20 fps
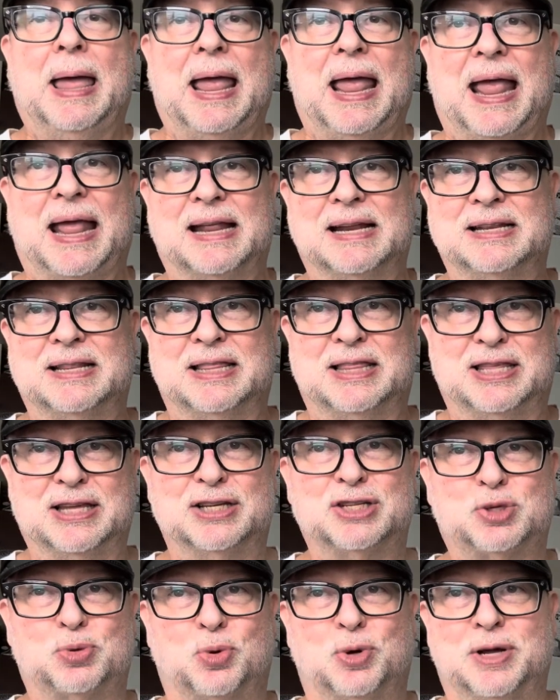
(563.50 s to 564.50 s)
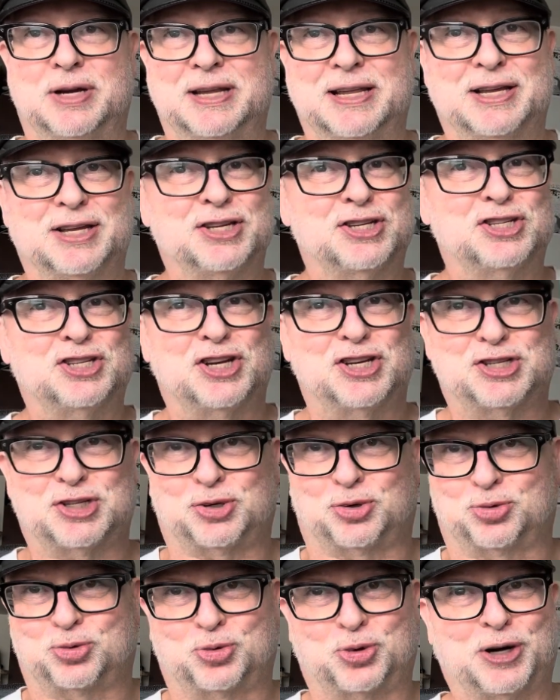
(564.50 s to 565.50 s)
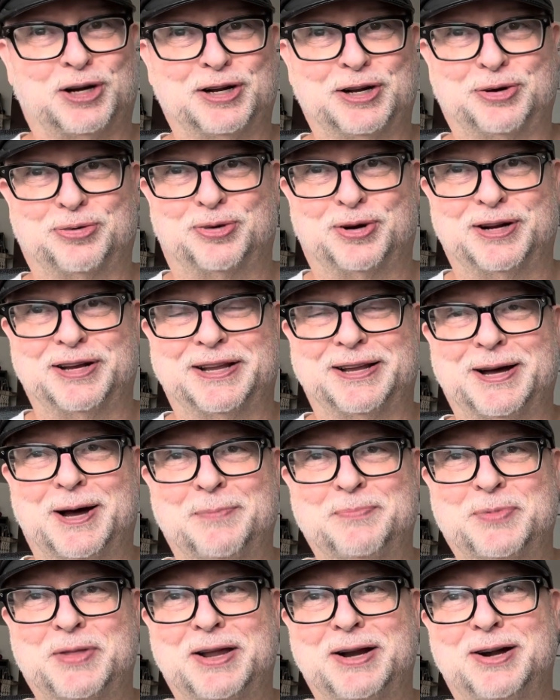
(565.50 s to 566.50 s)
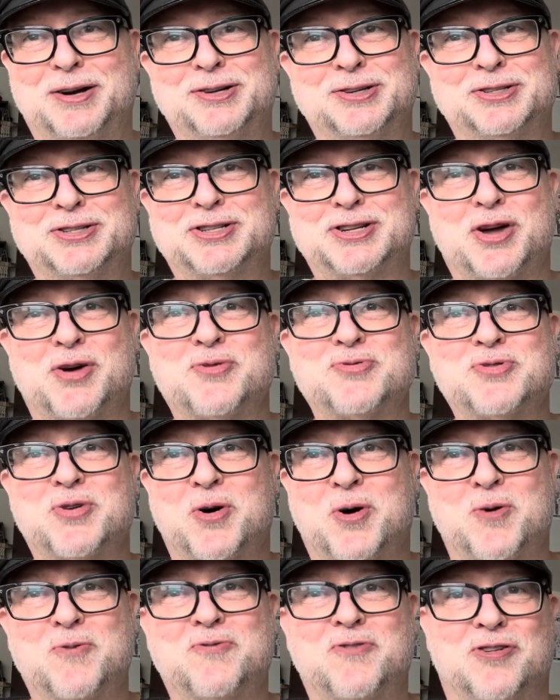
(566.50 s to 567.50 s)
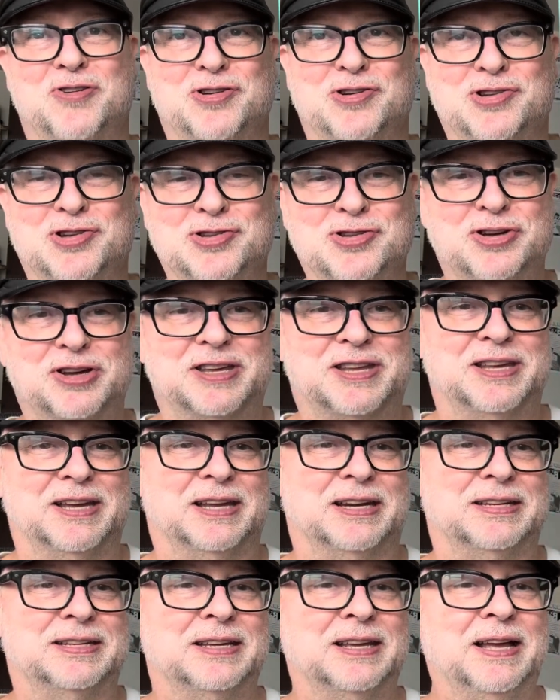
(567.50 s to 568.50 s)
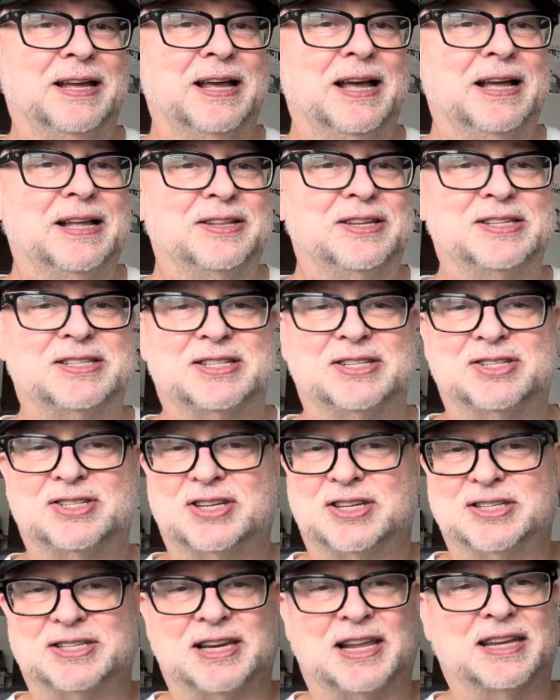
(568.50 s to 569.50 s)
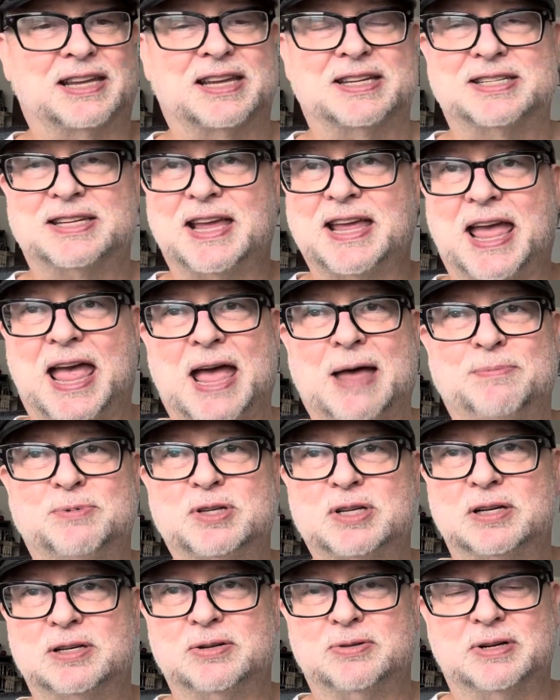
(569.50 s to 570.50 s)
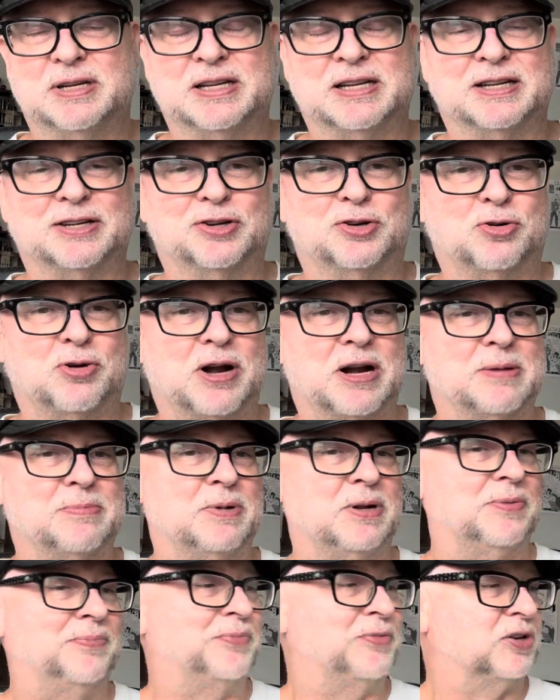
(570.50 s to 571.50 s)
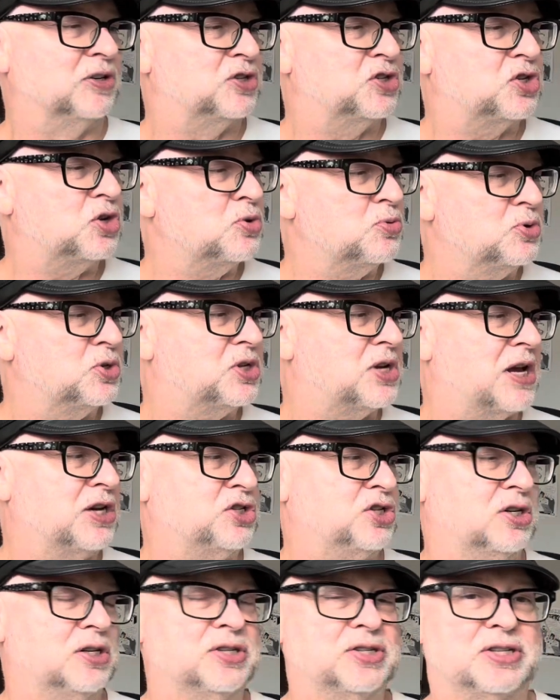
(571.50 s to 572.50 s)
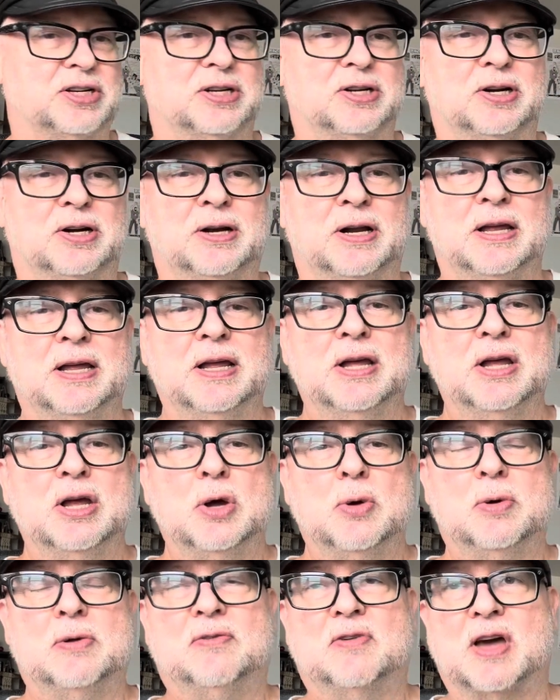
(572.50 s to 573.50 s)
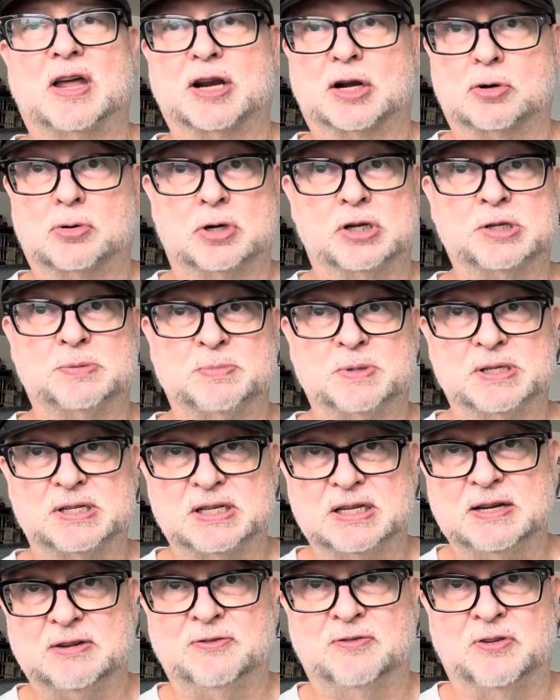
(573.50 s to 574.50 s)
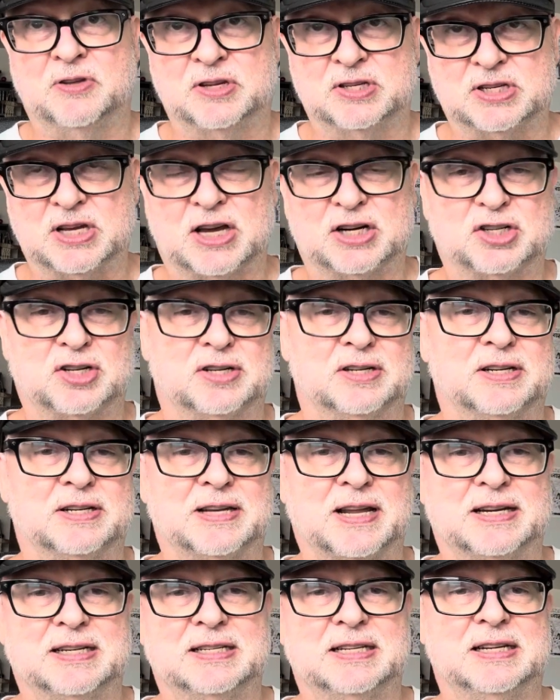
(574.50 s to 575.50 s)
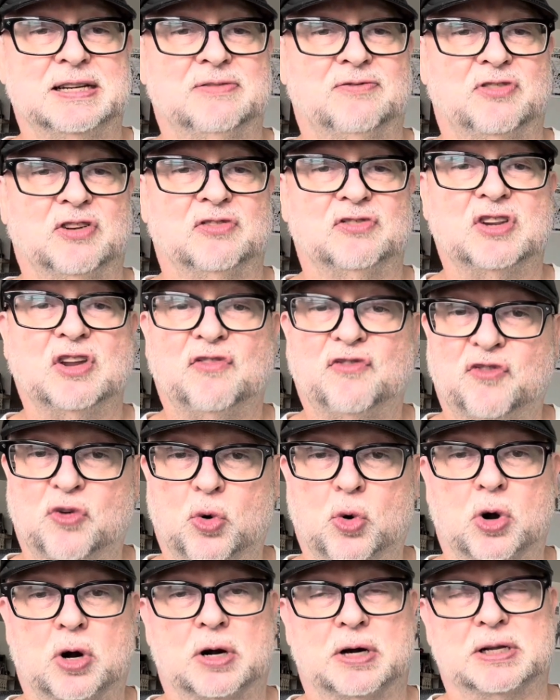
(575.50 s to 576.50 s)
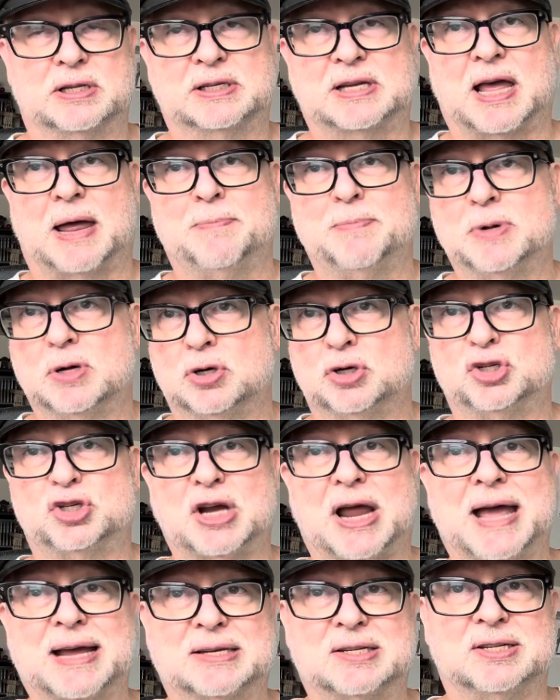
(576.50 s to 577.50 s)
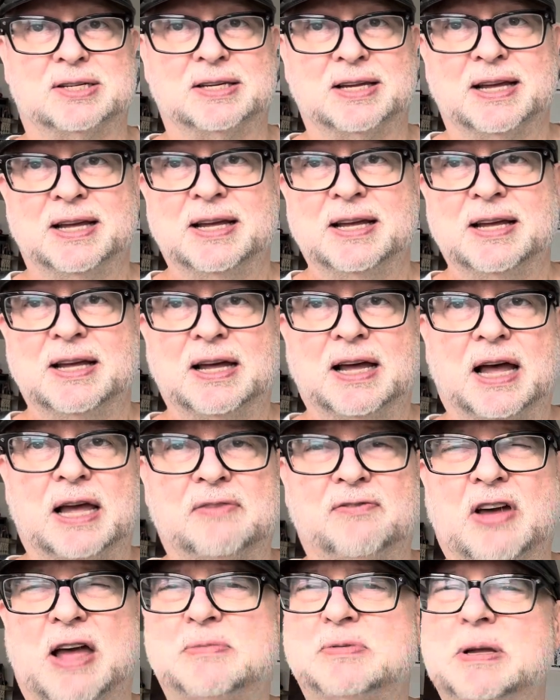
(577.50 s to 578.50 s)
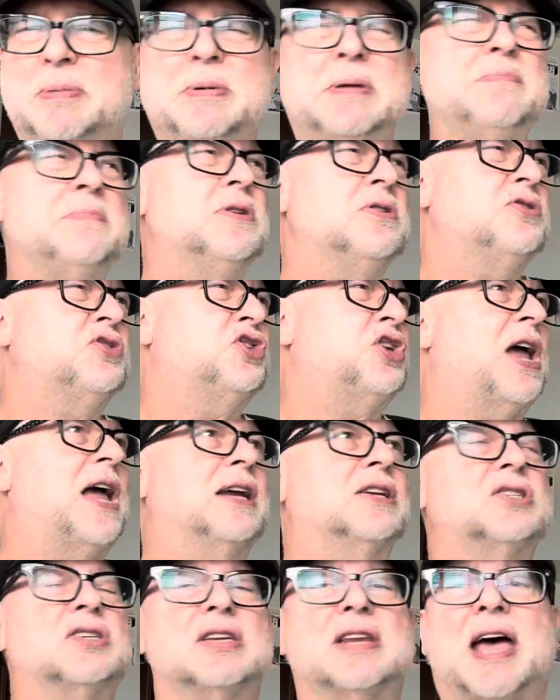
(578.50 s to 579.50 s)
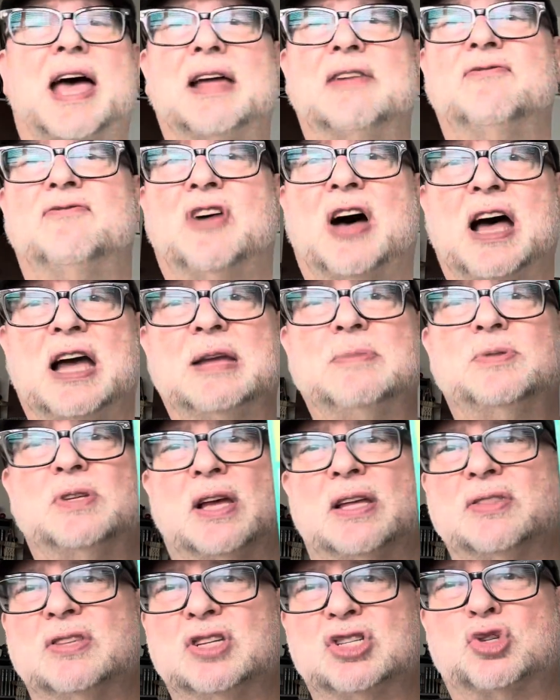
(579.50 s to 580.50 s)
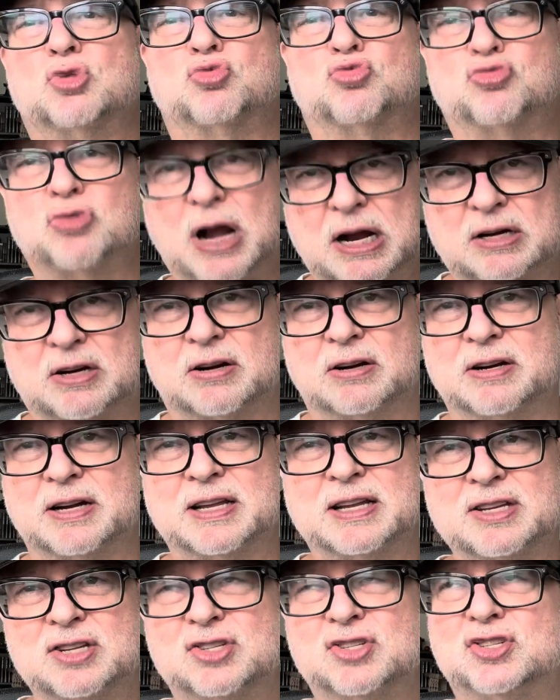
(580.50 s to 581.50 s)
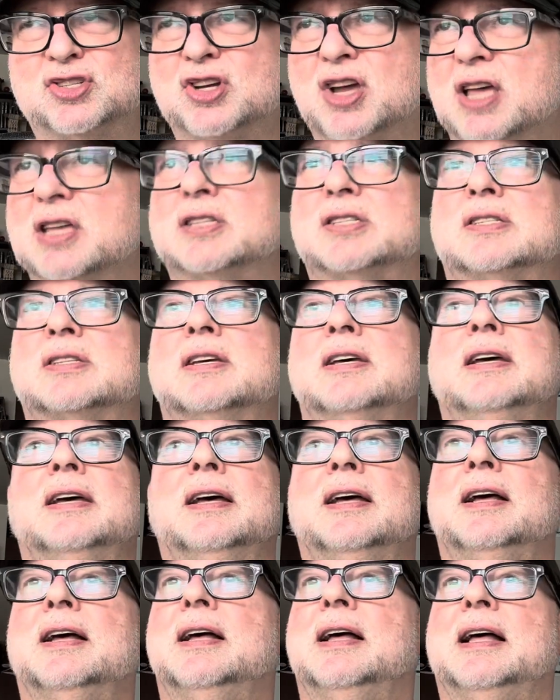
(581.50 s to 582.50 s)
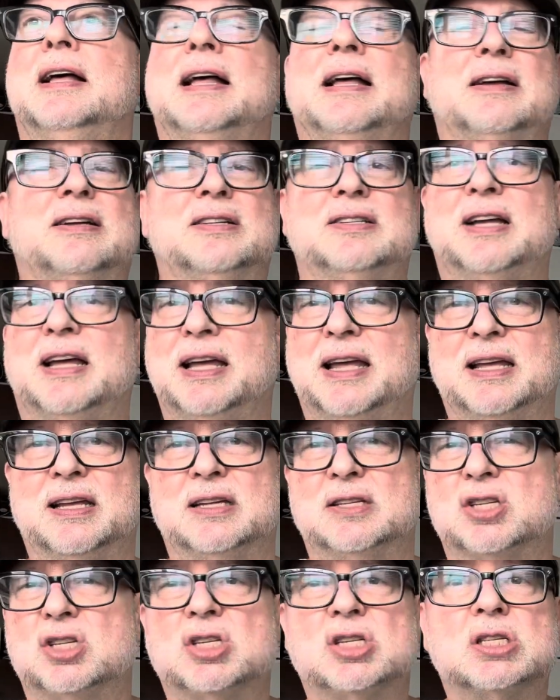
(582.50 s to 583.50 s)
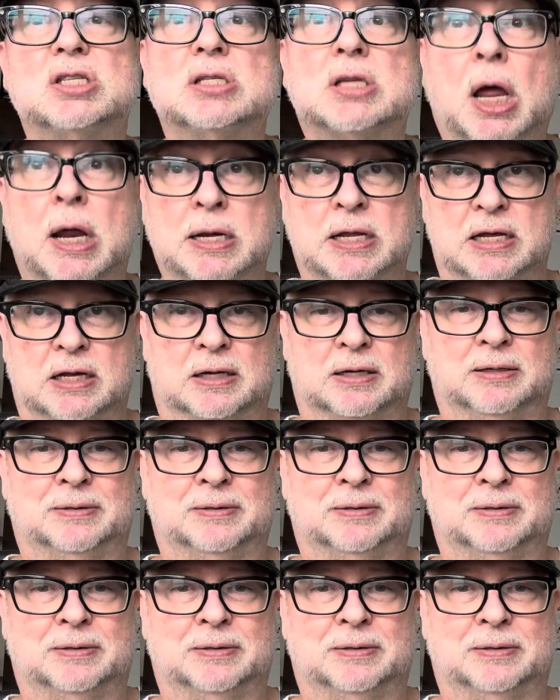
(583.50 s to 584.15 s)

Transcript: And this one is just really, really up there. Don't overlook it. This is just, like I say, absolutely incredible. There's 2 sessions here. We've got a Christmas Eve session in 1954. It's got Milt Jackson on vibes. I mean, Milt Jackson on vibes on this record is just stunning.